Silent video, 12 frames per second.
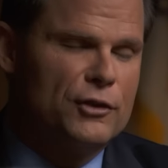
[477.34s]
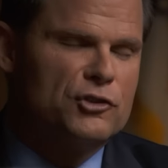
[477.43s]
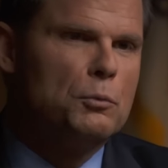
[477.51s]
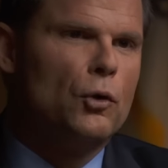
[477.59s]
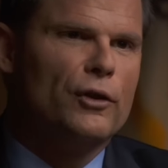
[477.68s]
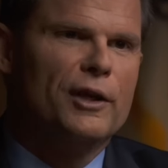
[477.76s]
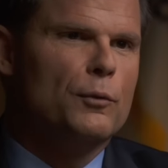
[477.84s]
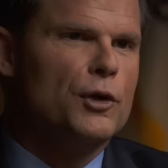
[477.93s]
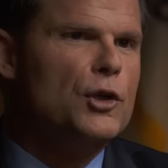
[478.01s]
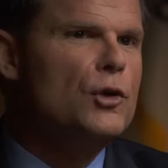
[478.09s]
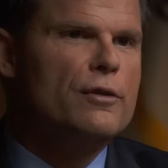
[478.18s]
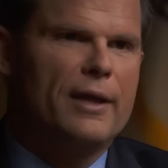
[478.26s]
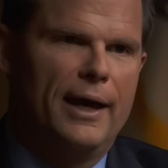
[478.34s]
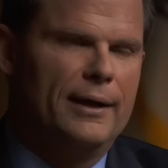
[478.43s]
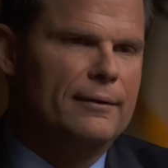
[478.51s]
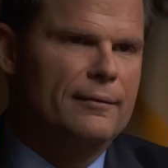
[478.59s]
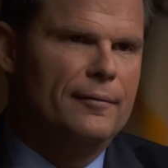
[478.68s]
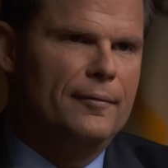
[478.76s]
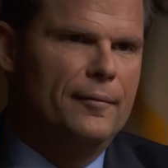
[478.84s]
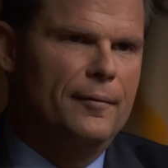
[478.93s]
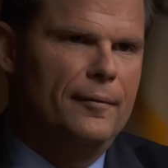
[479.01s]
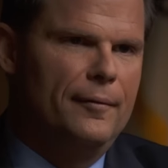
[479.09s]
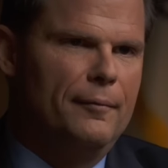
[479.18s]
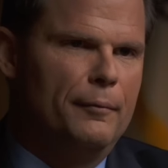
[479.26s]
that Smullyan would do that,
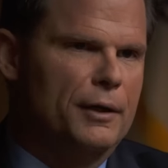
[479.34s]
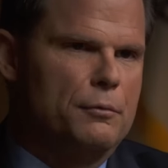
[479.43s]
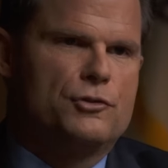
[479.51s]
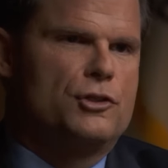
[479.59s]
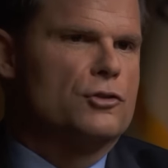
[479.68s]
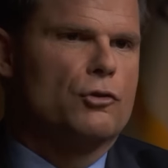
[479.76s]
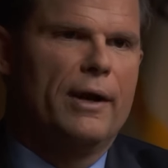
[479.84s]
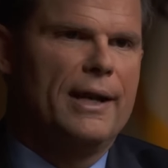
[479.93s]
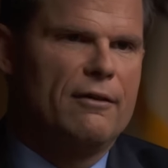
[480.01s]
but it was just great